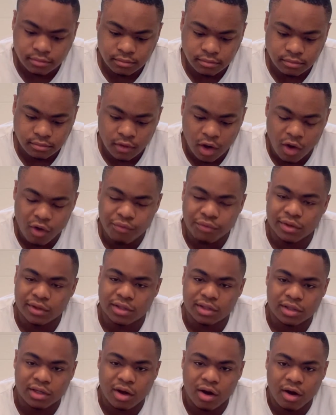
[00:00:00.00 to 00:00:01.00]
Hopefully
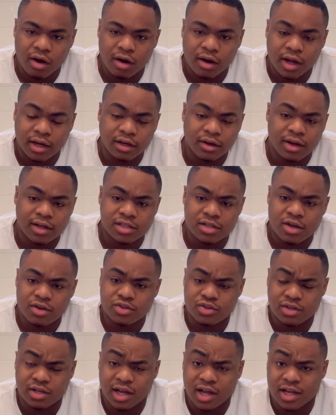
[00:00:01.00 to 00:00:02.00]
the car, I know I
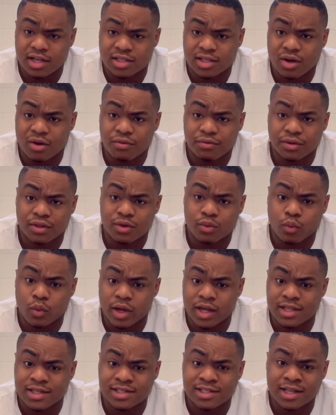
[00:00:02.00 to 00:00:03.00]
told you guys hopefully
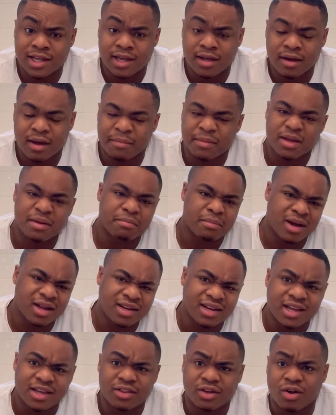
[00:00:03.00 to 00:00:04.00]

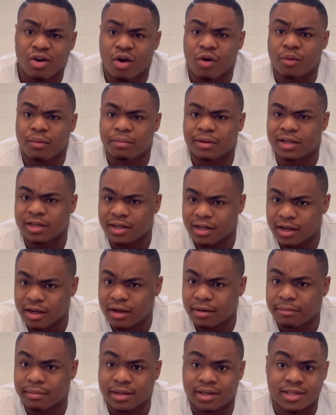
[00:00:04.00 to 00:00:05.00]
Monday the car will be
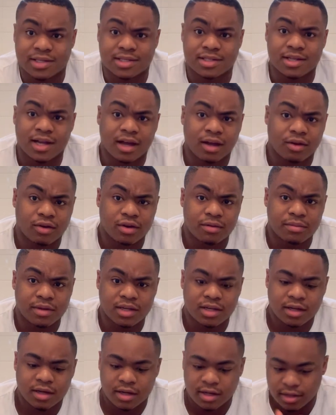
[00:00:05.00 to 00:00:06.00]
done, but it's not gonna be
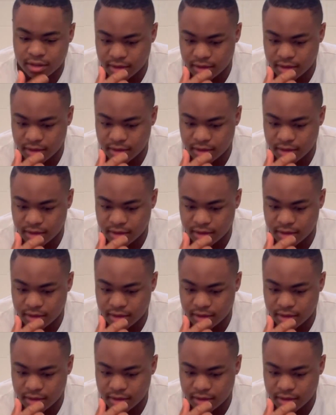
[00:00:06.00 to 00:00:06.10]
done.